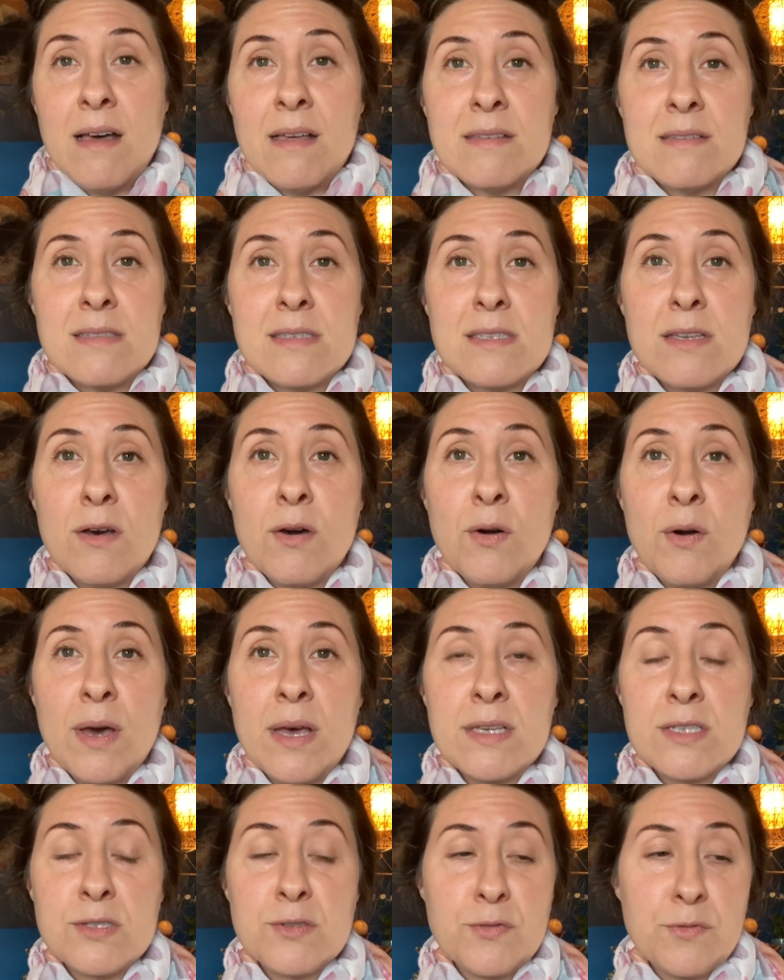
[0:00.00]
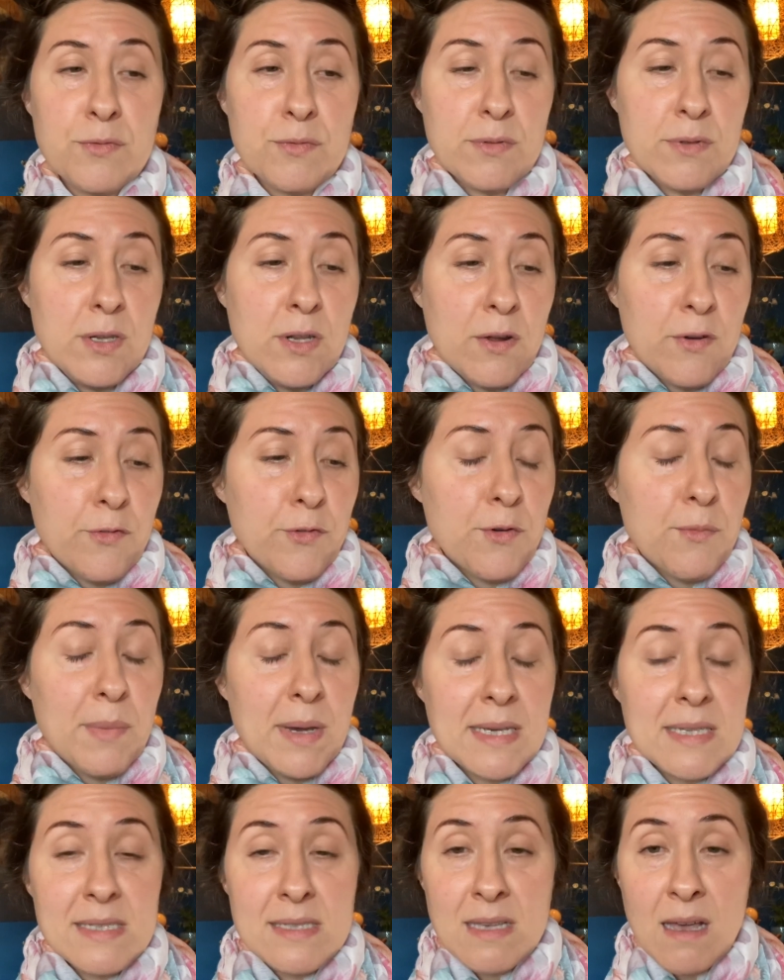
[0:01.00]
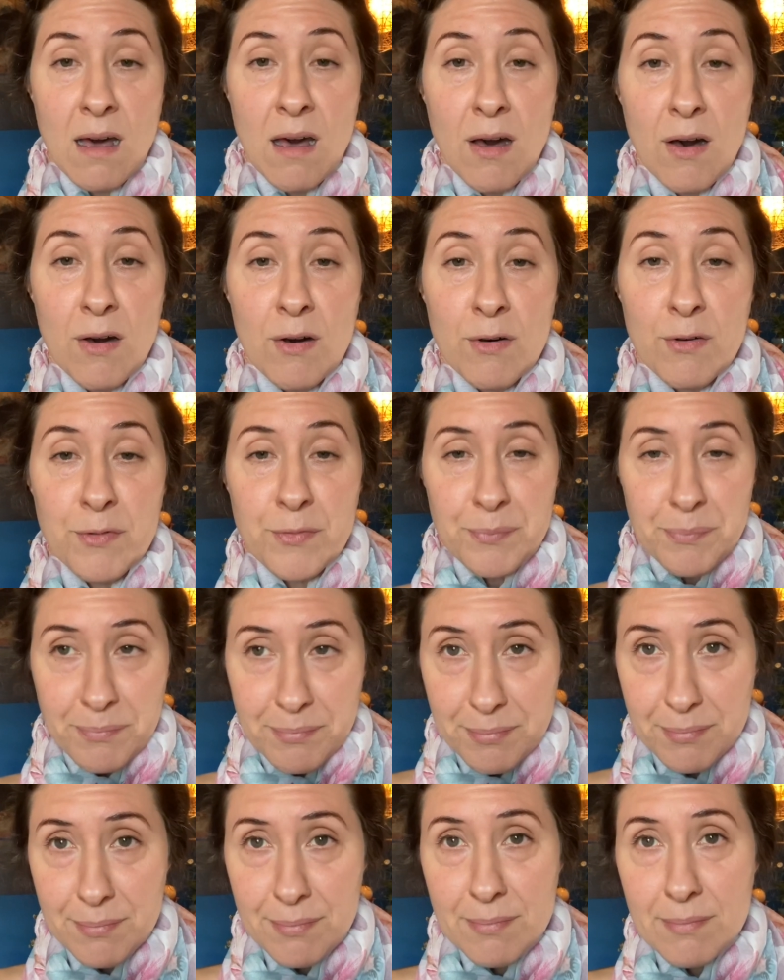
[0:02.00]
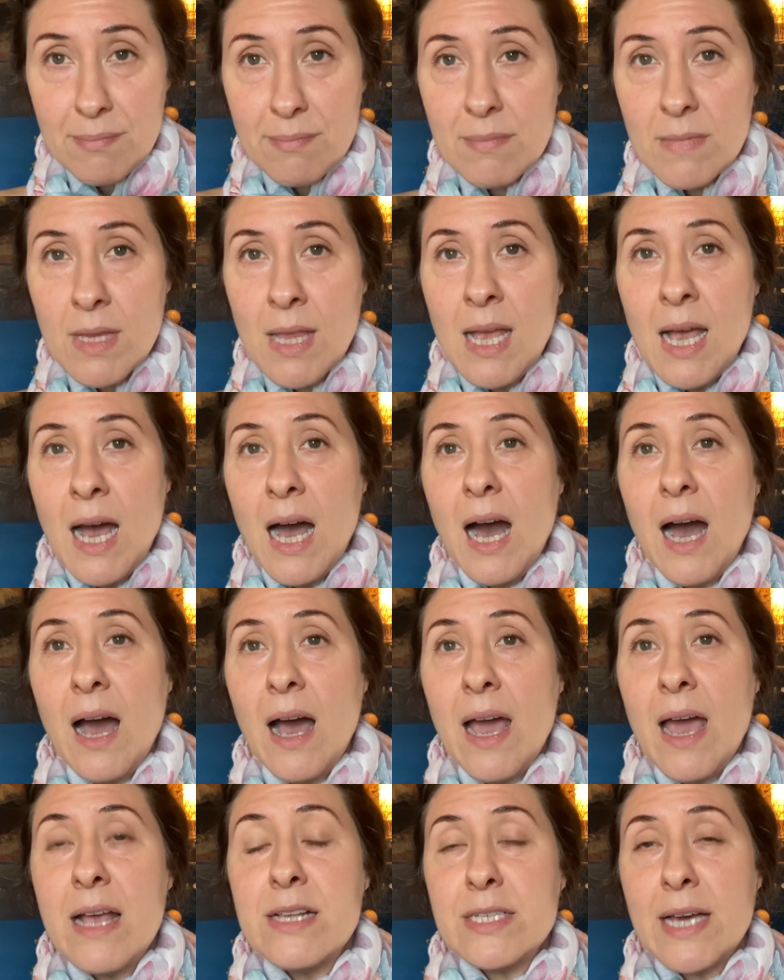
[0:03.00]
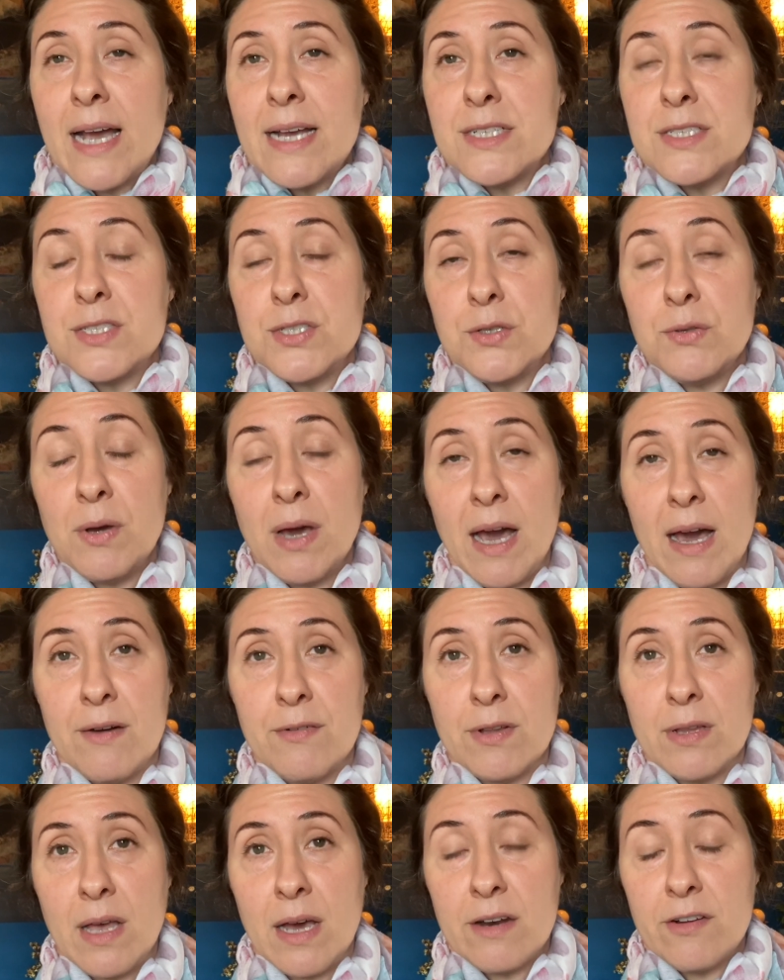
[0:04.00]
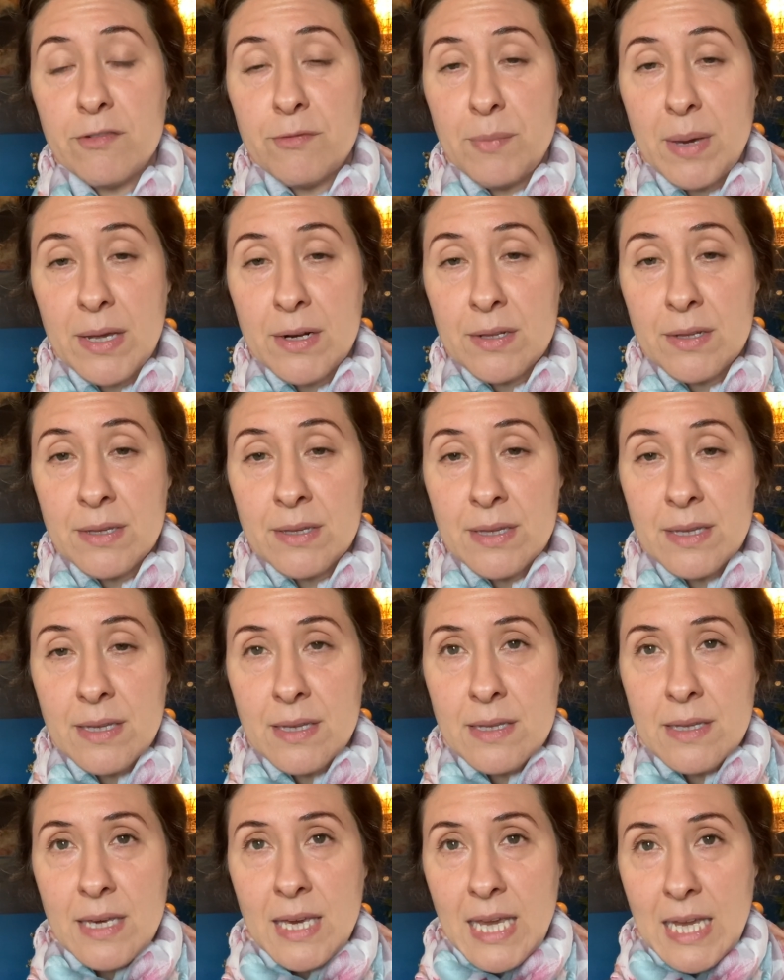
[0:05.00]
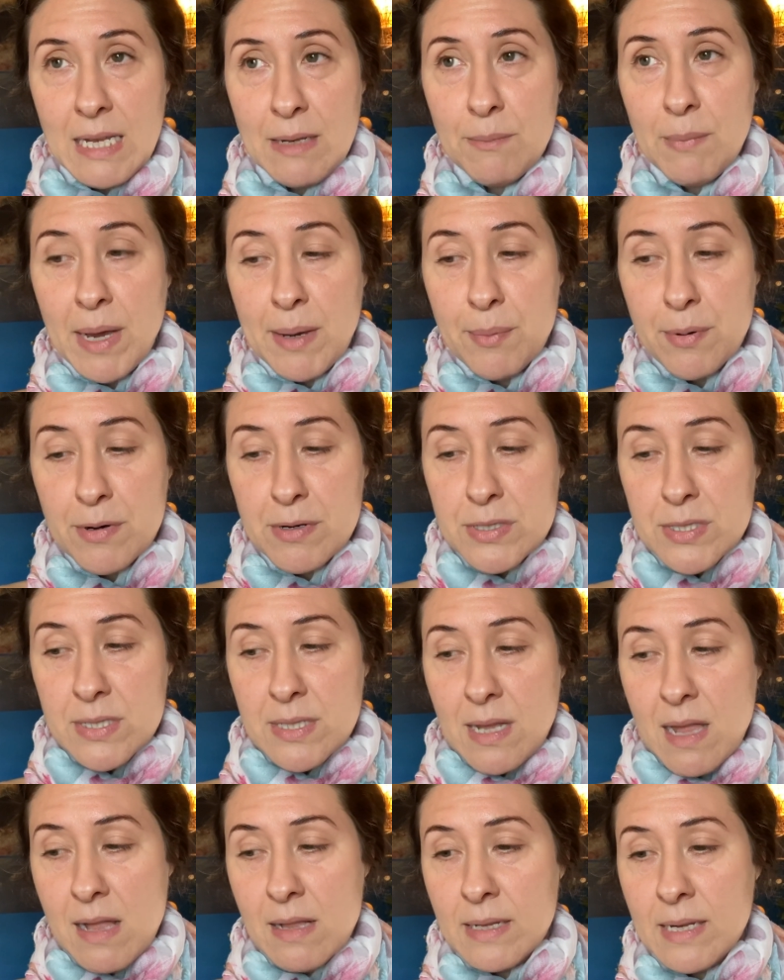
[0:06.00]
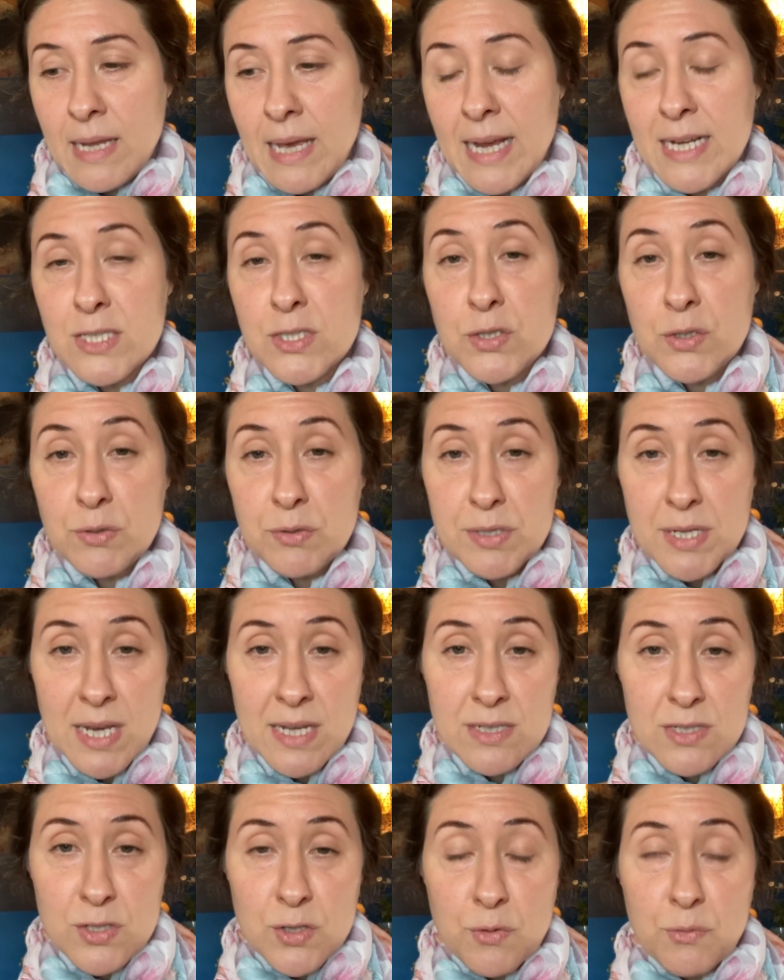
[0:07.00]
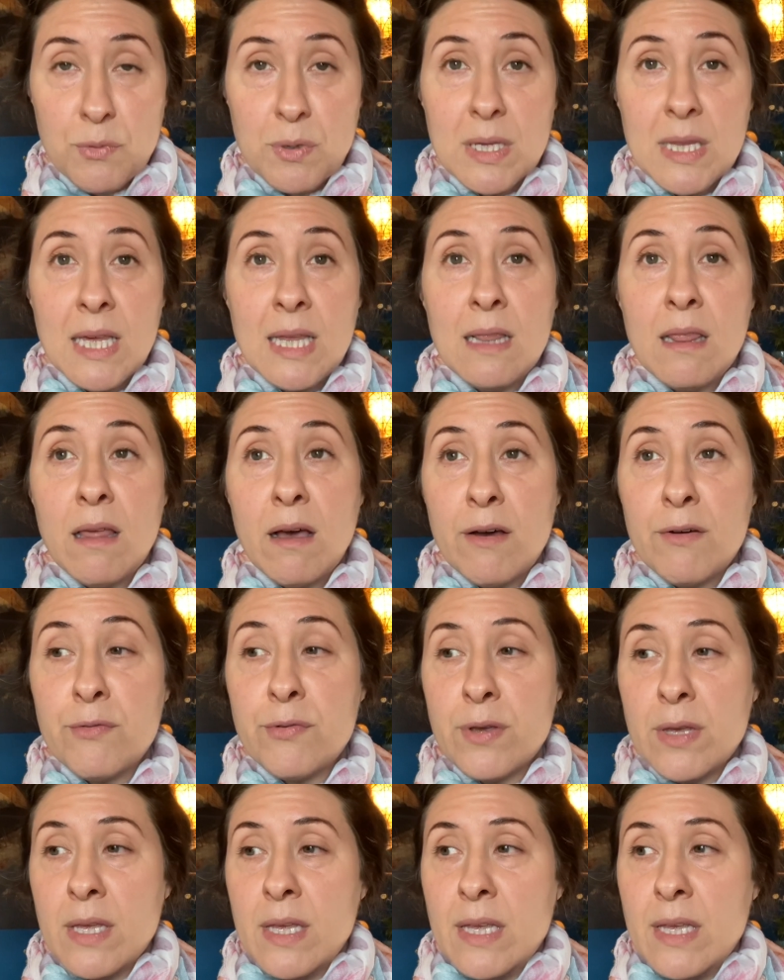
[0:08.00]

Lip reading: So as for myself, I do have a lot of metal in my personality. I do tend to really love